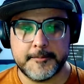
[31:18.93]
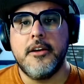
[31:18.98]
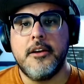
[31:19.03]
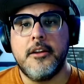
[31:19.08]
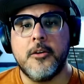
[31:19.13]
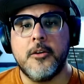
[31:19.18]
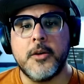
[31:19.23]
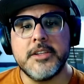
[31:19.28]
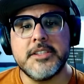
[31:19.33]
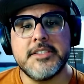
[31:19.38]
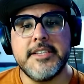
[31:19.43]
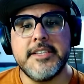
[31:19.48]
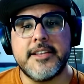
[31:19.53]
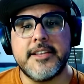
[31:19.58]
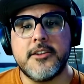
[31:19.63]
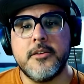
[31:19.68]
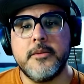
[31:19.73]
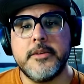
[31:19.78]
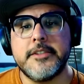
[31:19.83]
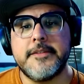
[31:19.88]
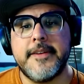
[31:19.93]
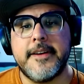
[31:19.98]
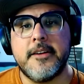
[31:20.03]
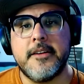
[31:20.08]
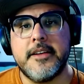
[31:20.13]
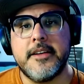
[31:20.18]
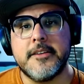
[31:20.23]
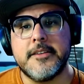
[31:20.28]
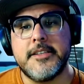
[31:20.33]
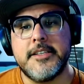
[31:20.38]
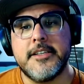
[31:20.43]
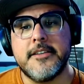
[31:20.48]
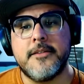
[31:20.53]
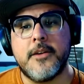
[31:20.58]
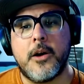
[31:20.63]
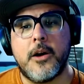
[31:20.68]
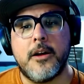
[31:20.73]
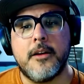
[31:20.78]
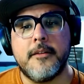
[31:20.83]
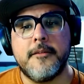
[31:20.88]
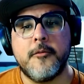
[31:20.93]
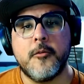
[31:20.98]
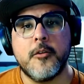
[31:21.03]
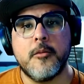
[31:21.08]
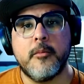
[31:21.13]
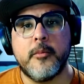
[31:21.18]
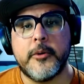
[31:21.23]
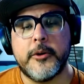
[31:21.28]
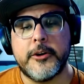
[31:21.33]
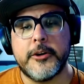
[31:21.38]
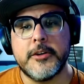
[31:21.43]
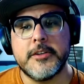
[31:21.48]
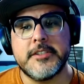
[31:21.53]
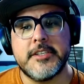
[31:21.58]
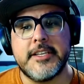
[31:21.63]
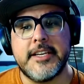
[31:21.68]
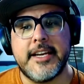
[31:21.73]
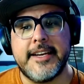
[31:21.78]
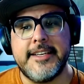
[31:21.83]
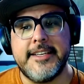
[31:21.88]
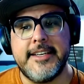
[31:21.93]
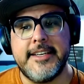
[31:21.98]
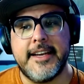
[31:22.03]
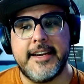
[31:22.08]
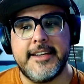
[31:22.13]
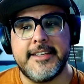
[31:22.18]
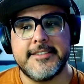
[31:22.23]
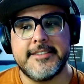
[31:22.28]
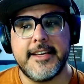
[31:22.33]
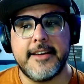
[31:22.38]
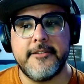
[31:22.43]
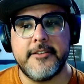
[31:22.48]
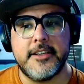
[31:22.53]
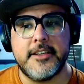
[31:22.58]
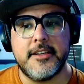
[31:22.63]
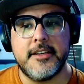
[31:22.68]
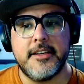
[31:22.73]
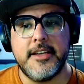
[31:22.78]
Lawrence Nieto was found guilty of all 4 murders in 1997.